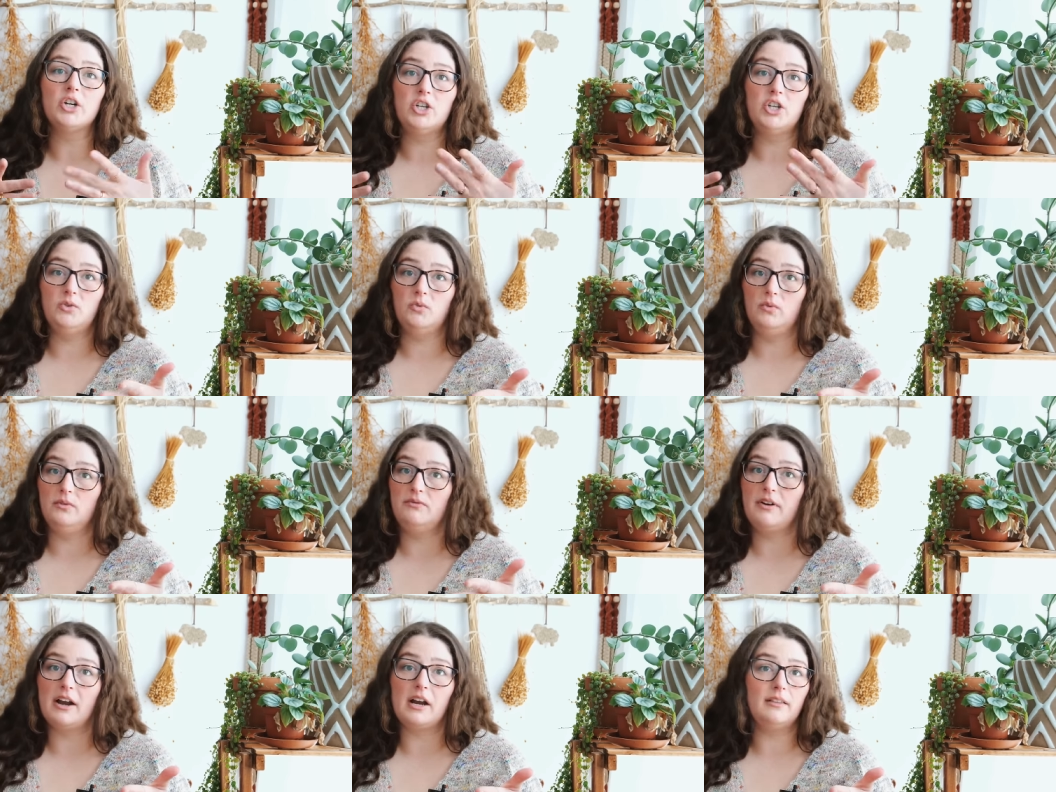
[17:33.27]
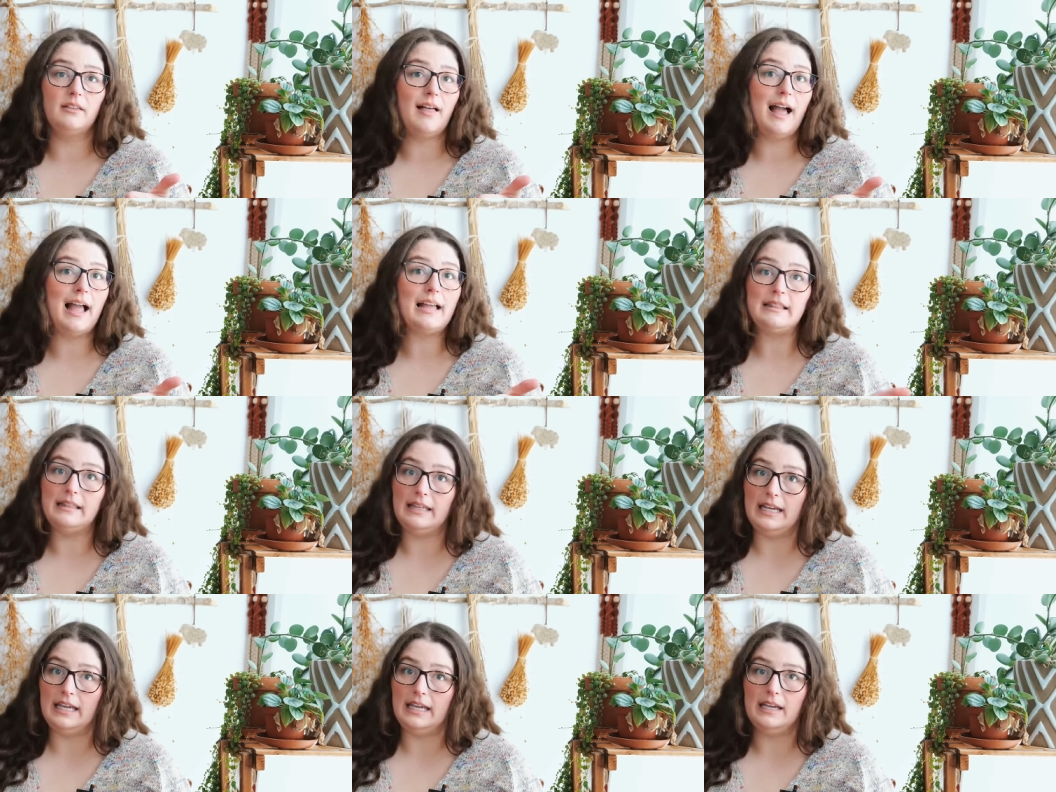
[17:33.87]
you would very
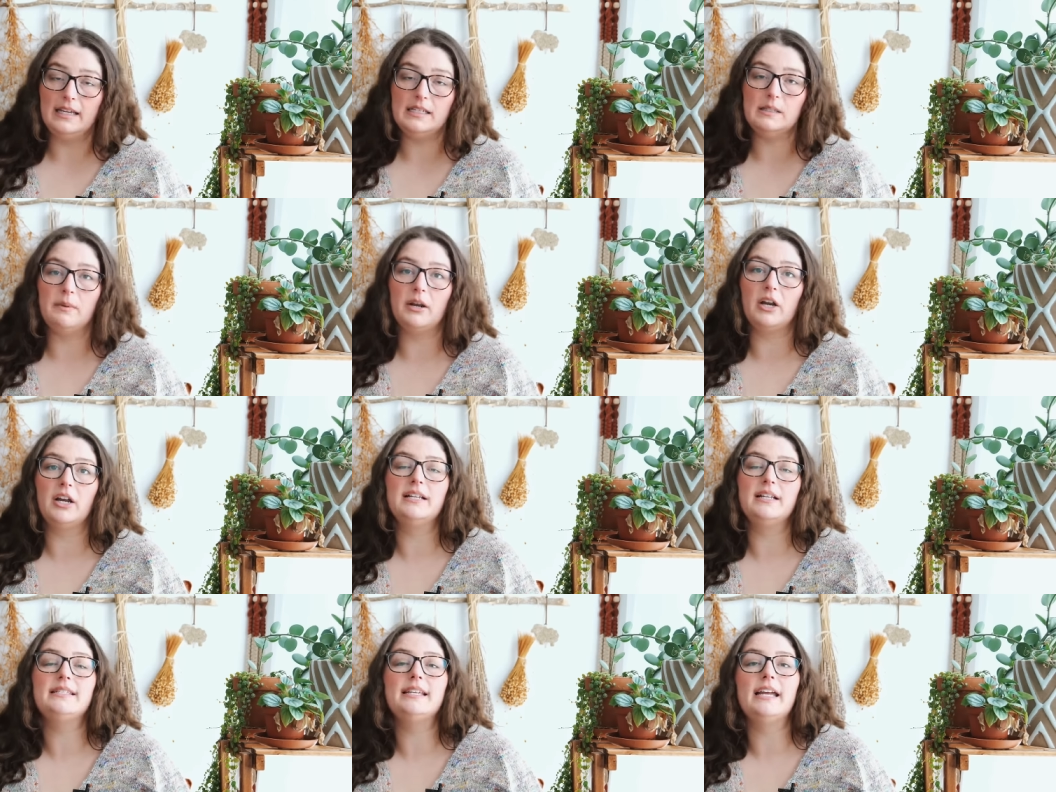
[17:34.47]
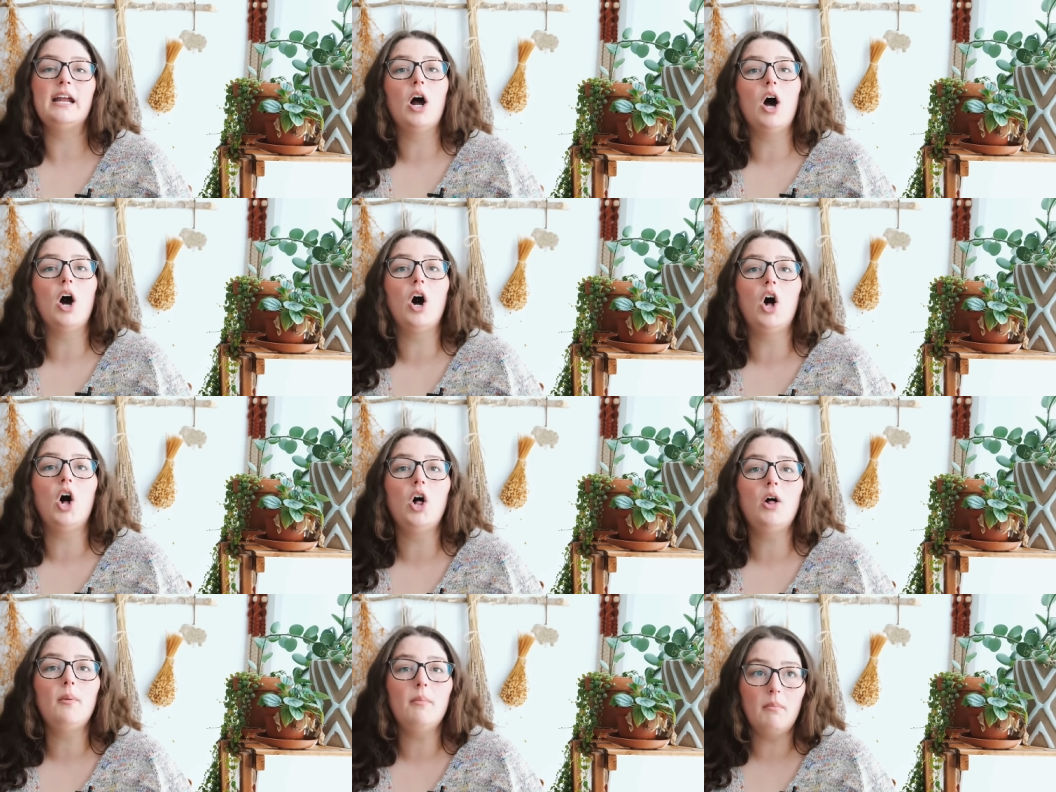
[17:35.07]
likely experience it
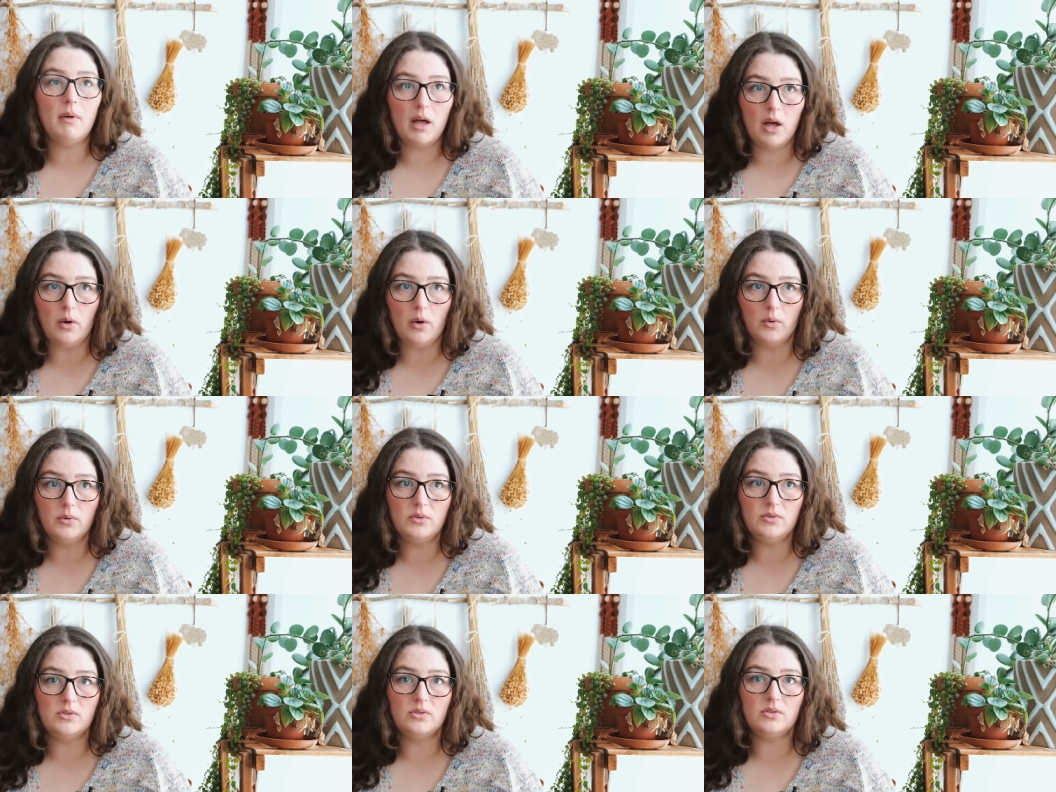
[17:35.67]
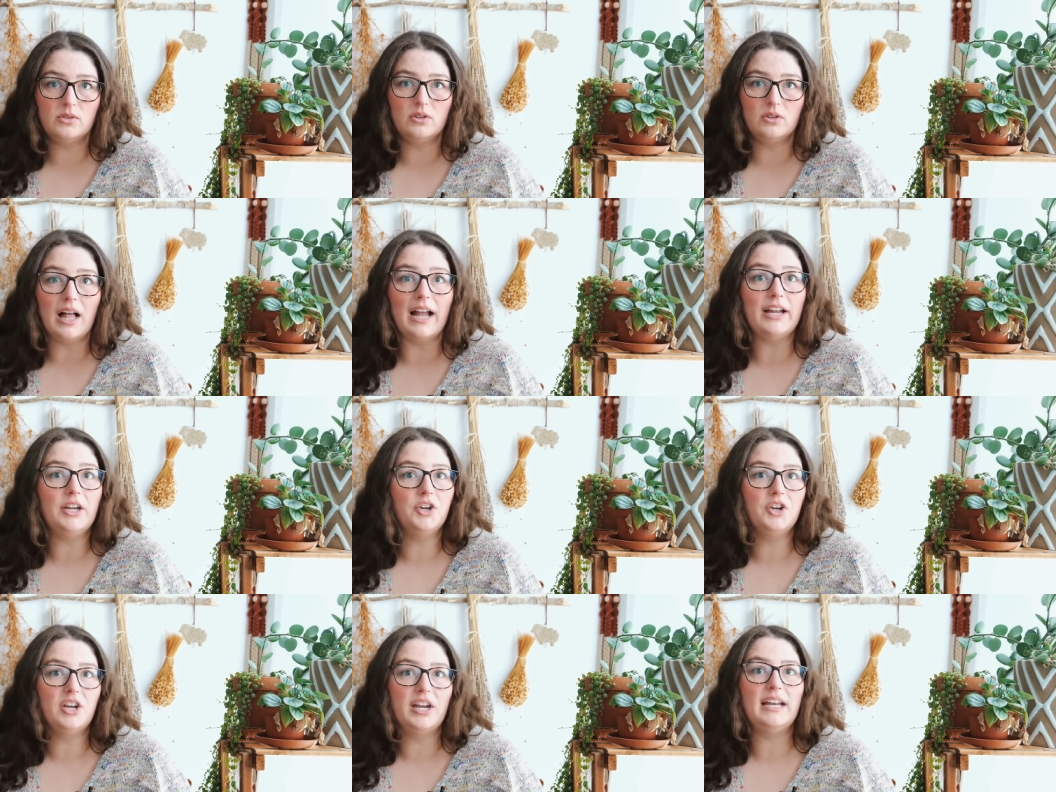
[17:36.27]
almost
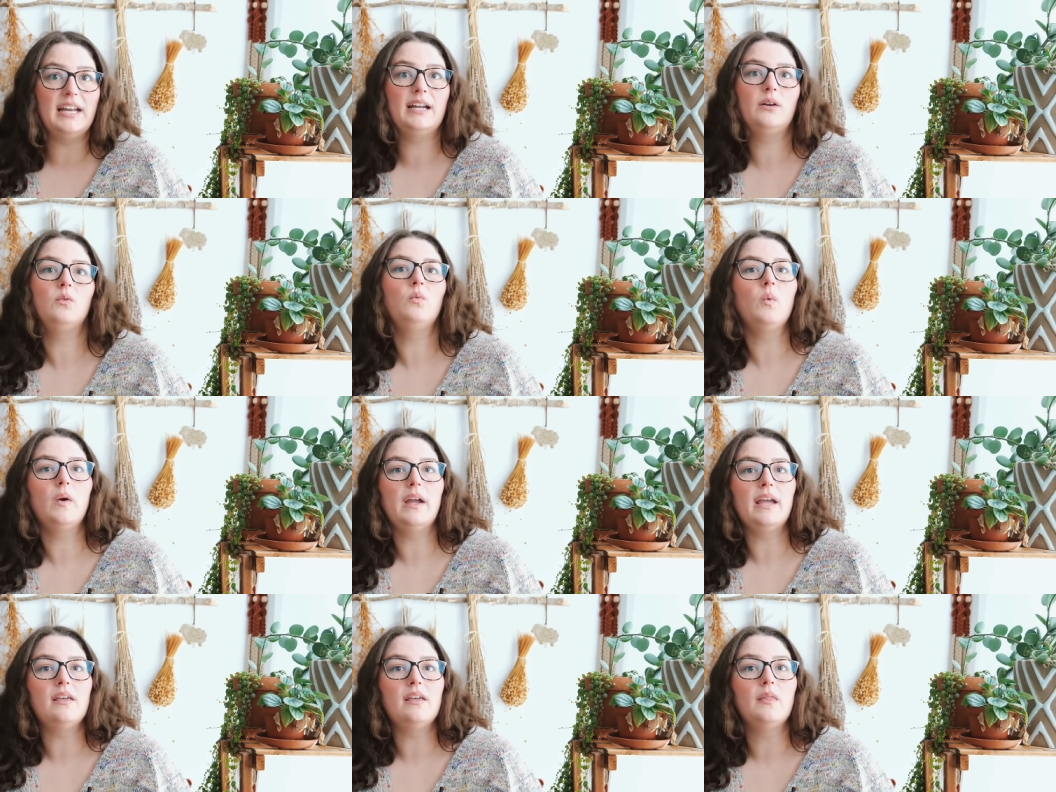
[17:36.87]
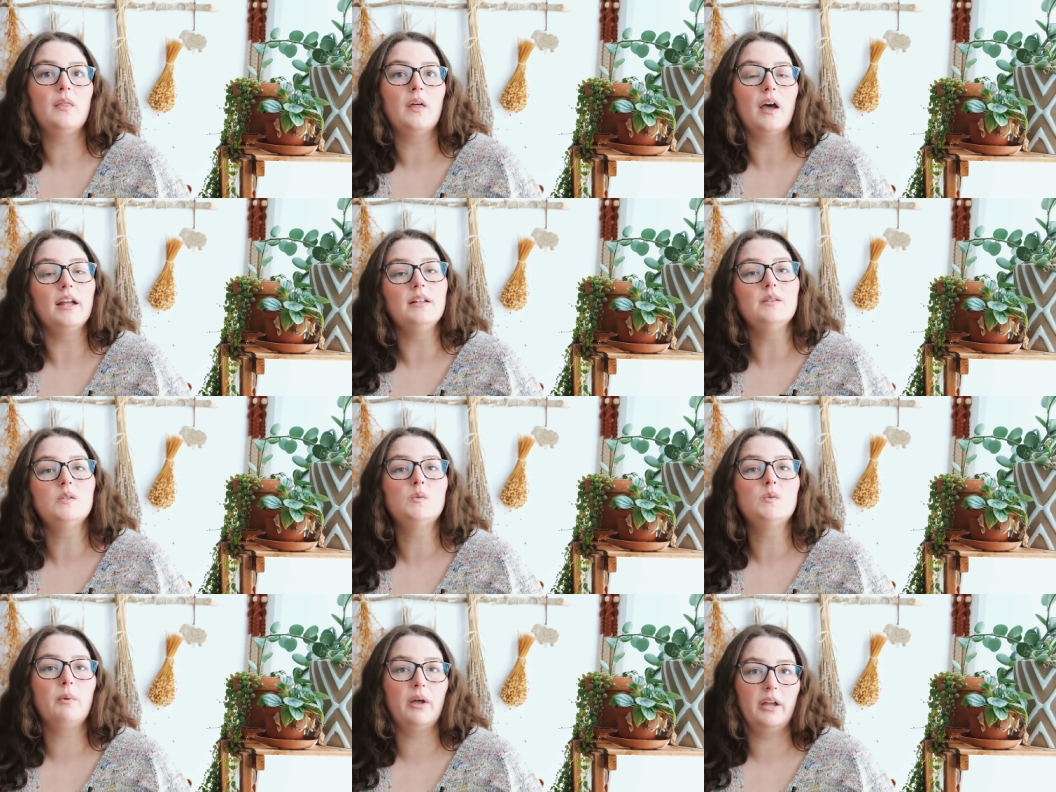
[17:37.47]
like you're knitting with
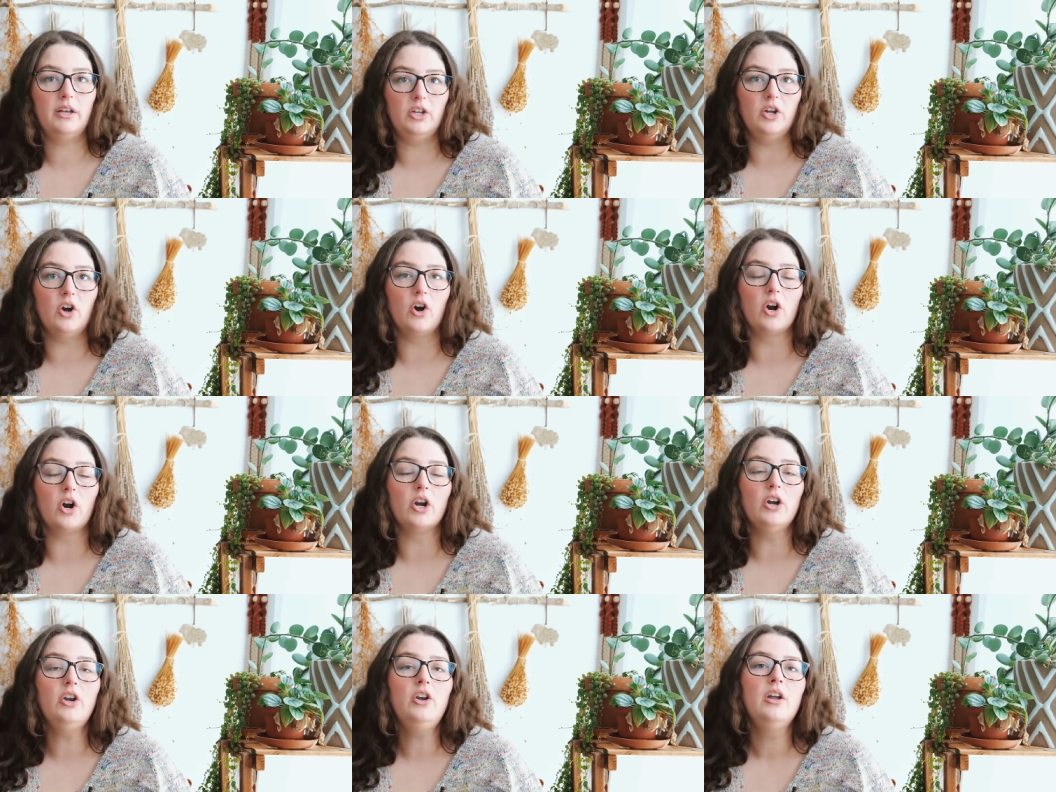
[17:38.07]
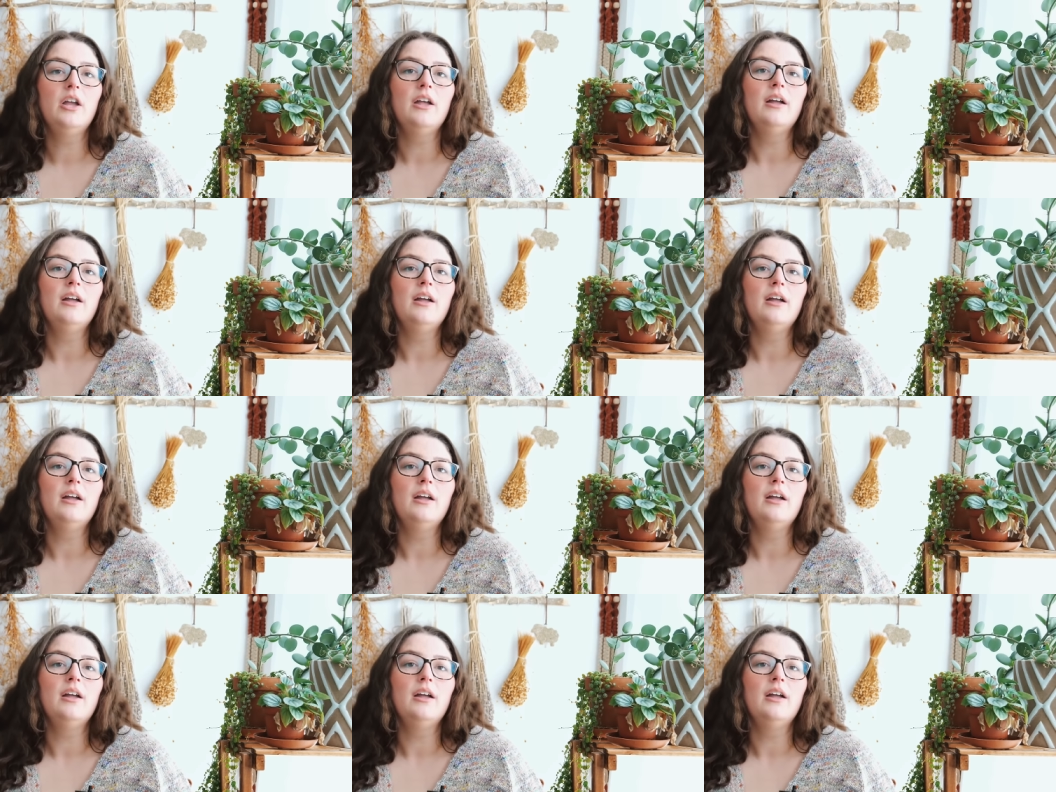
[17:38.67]
unspun yarn,